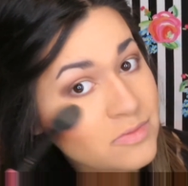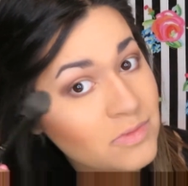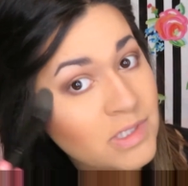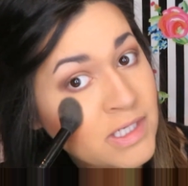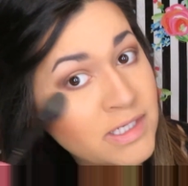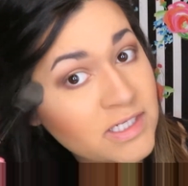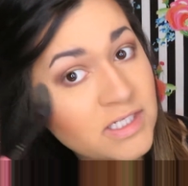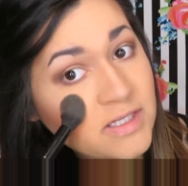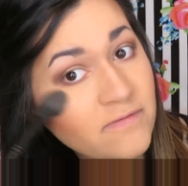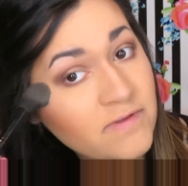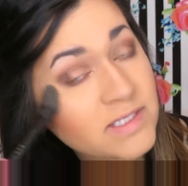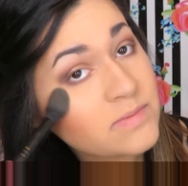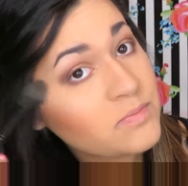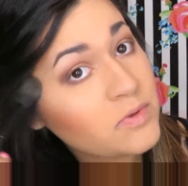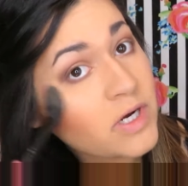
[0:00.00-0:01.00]
And I just love
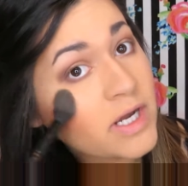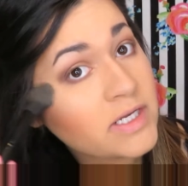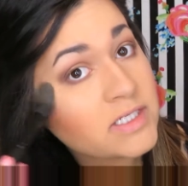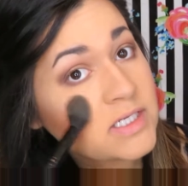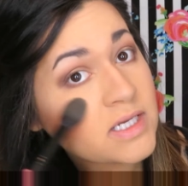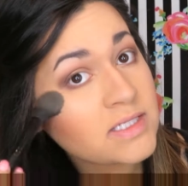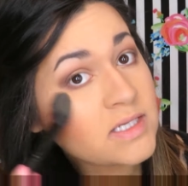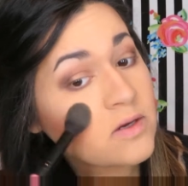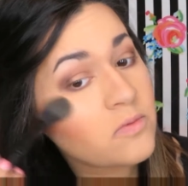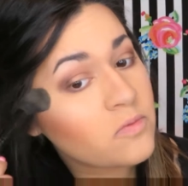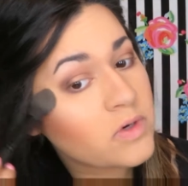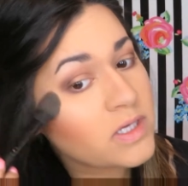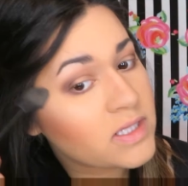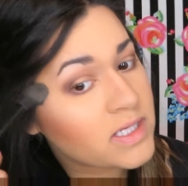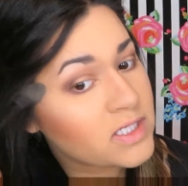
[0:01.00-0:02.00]
this brush because it
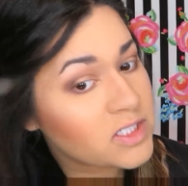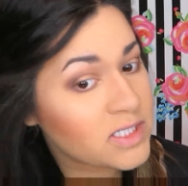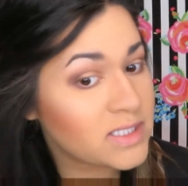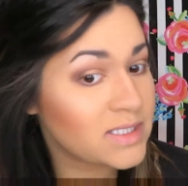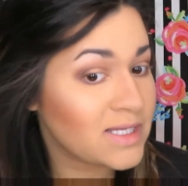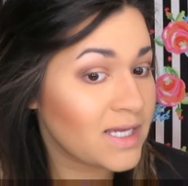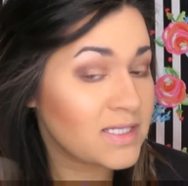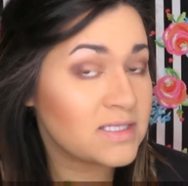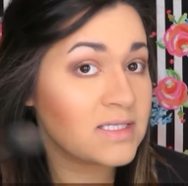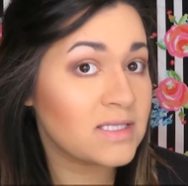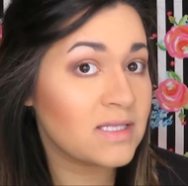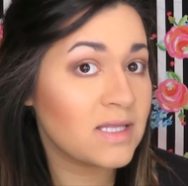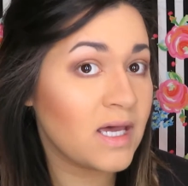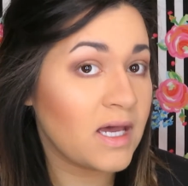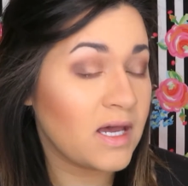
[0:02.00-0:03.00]
really just gets
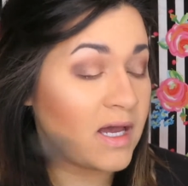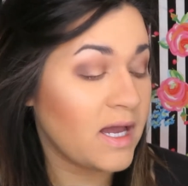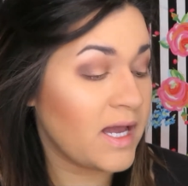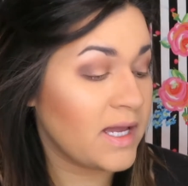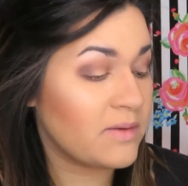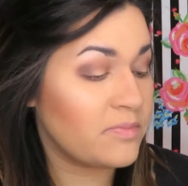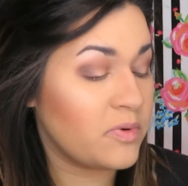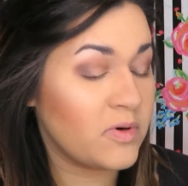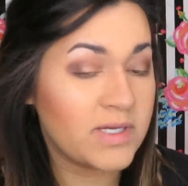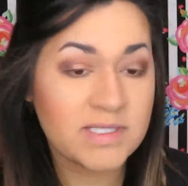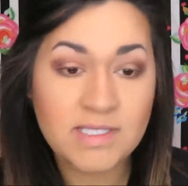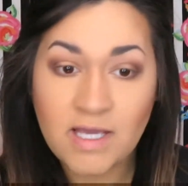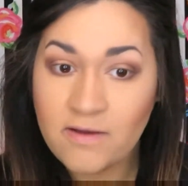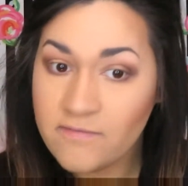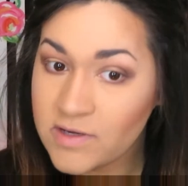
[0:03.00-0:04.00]
the high
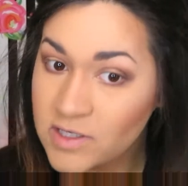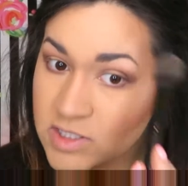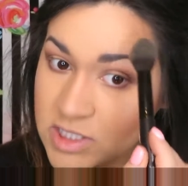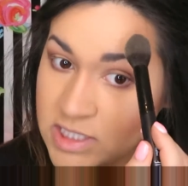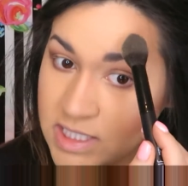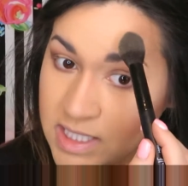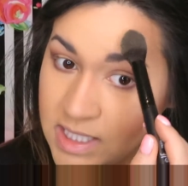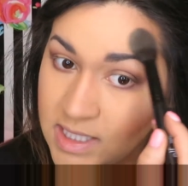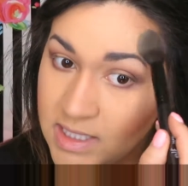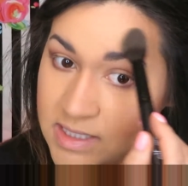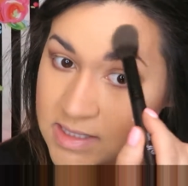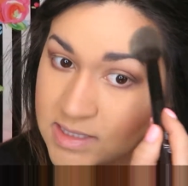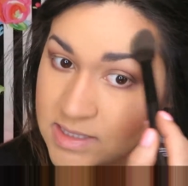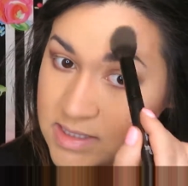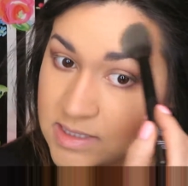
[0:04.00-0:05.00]
points of your
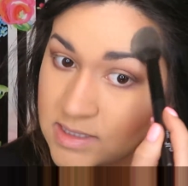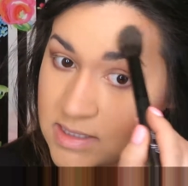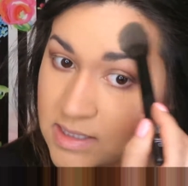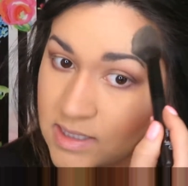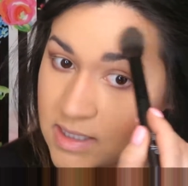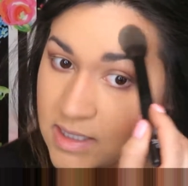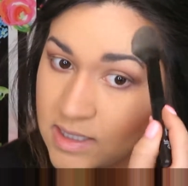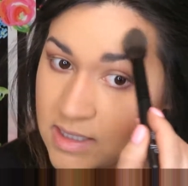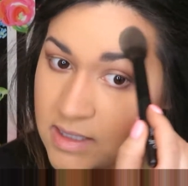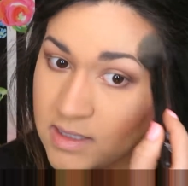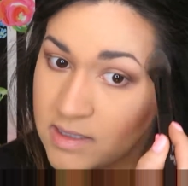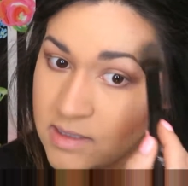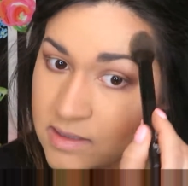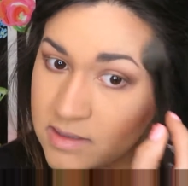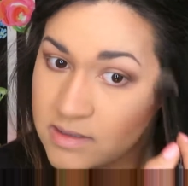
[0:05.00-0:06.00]
cheeks,
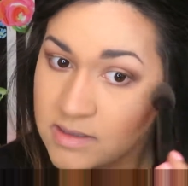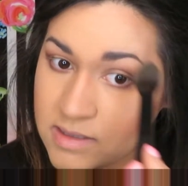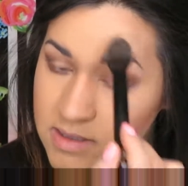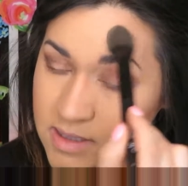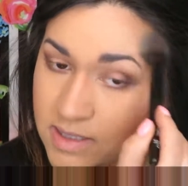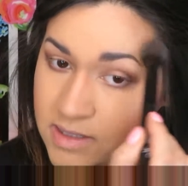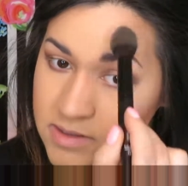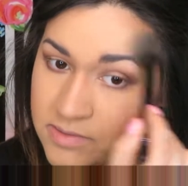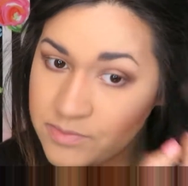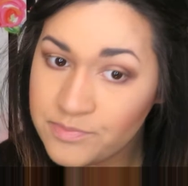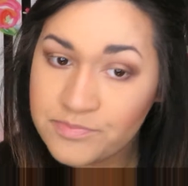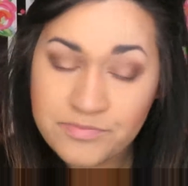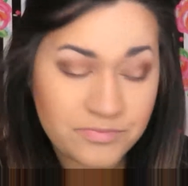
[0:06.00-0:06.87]
you know.